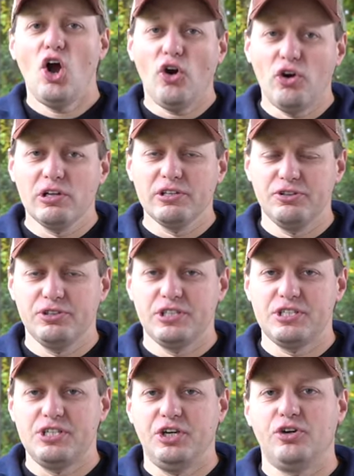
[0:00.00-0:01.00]
Earlier
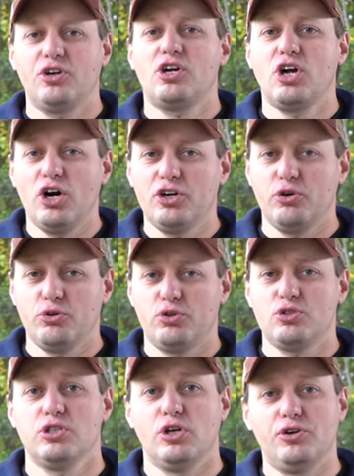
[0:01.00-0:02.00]
this year, gun
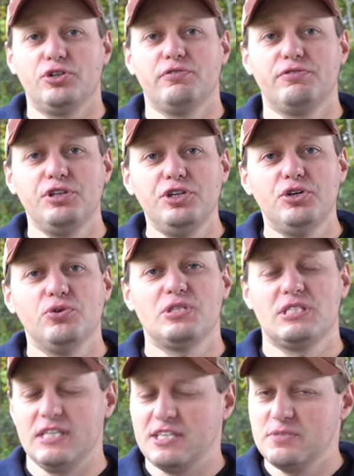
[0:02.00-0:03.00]
owners learned of the new
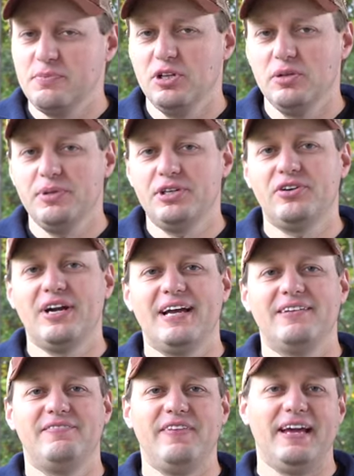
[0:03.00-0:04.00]
6mm
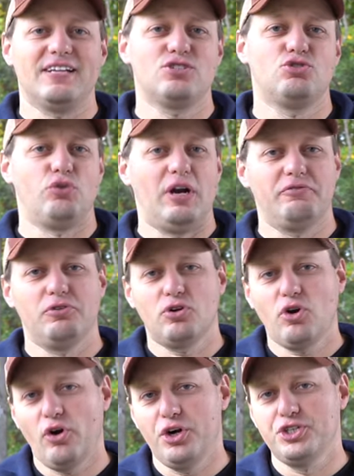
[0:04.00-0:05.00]
advanced rifle
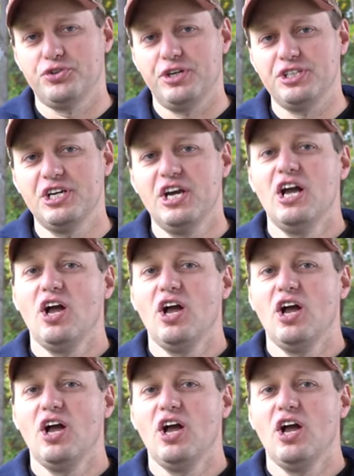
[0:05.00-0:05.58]
cartridge